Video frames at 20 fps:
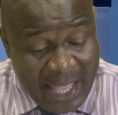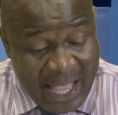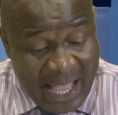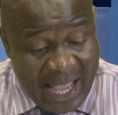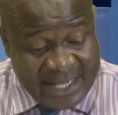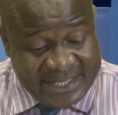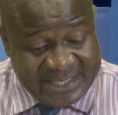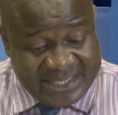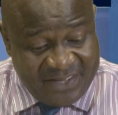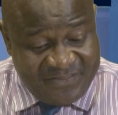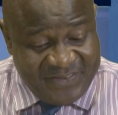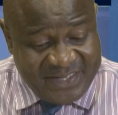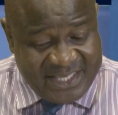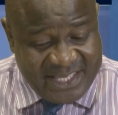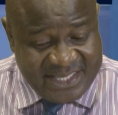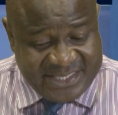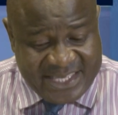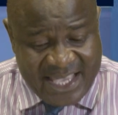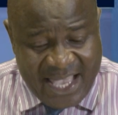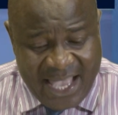and
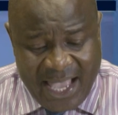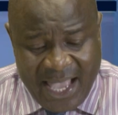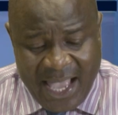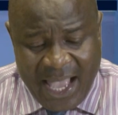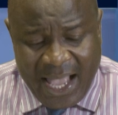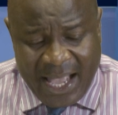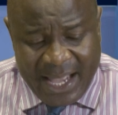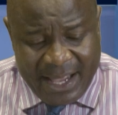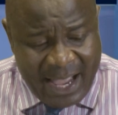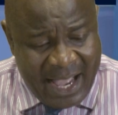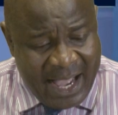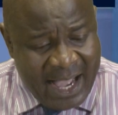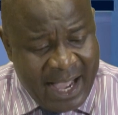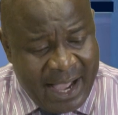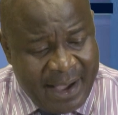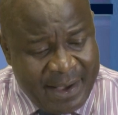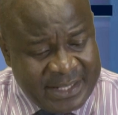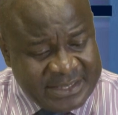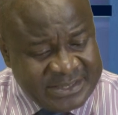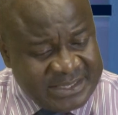DVDs here,
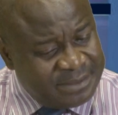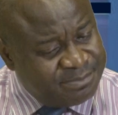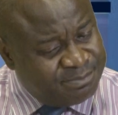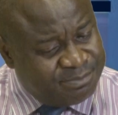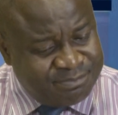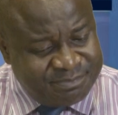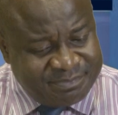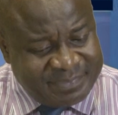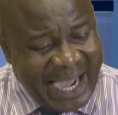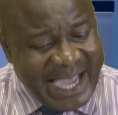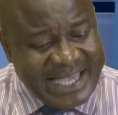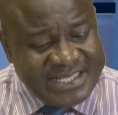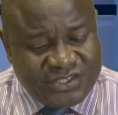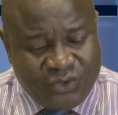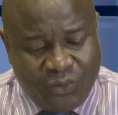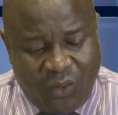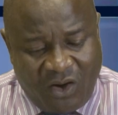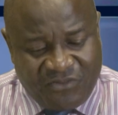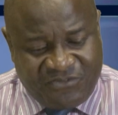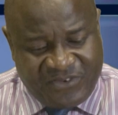The Mind
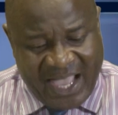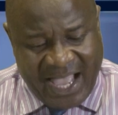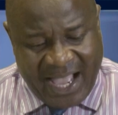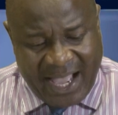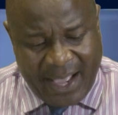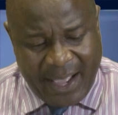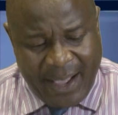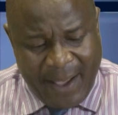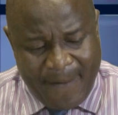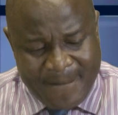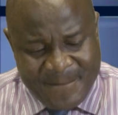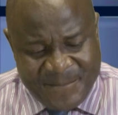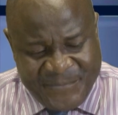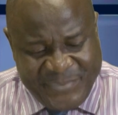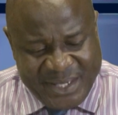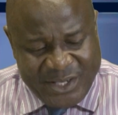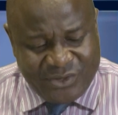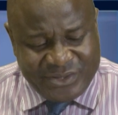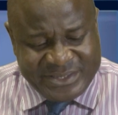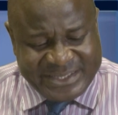Warfare,
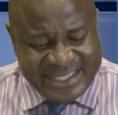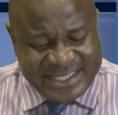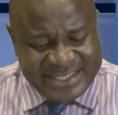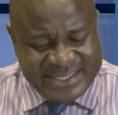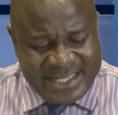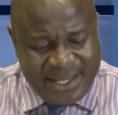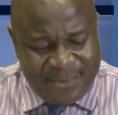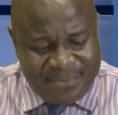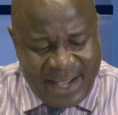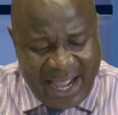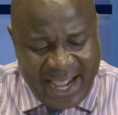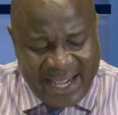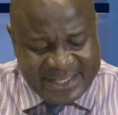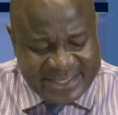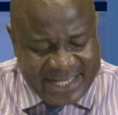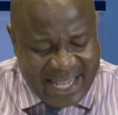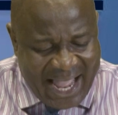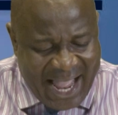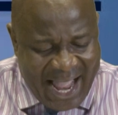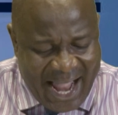Building the
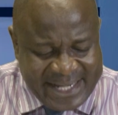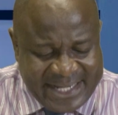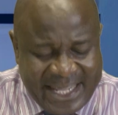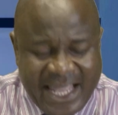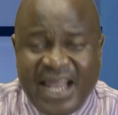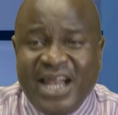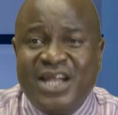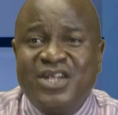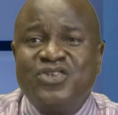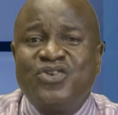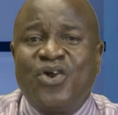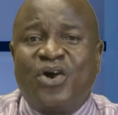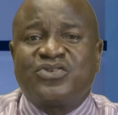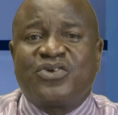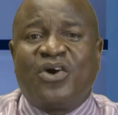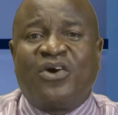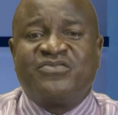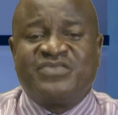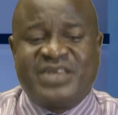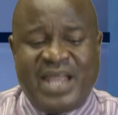Mind, and a lot
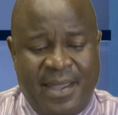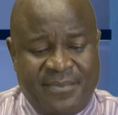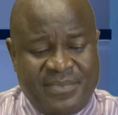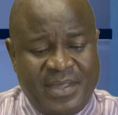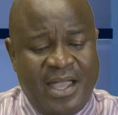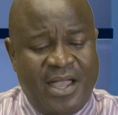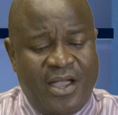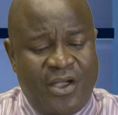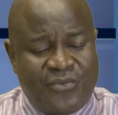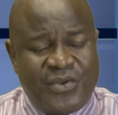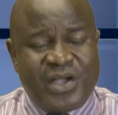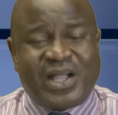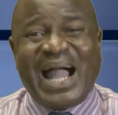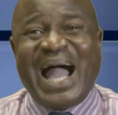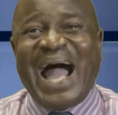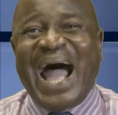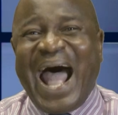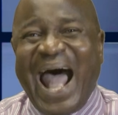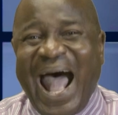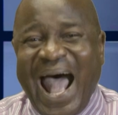of them. You can
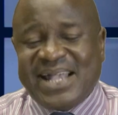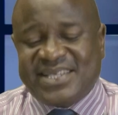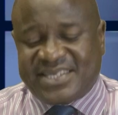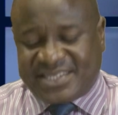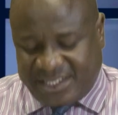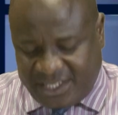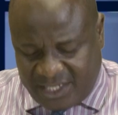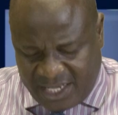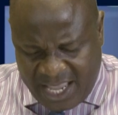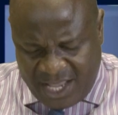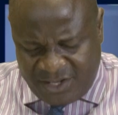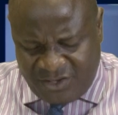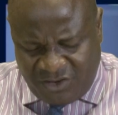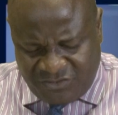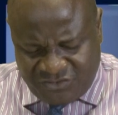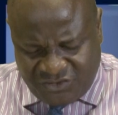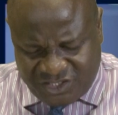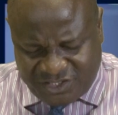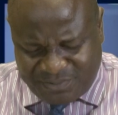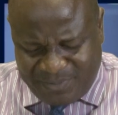ask any
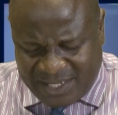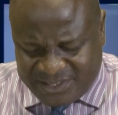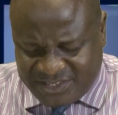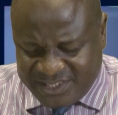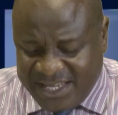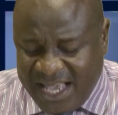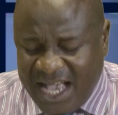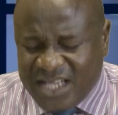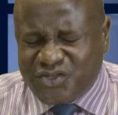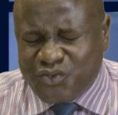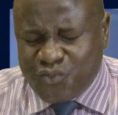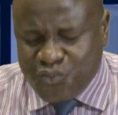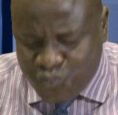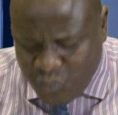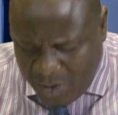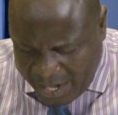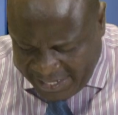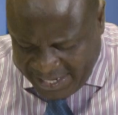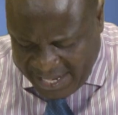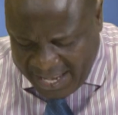of those materials
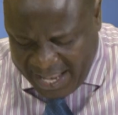when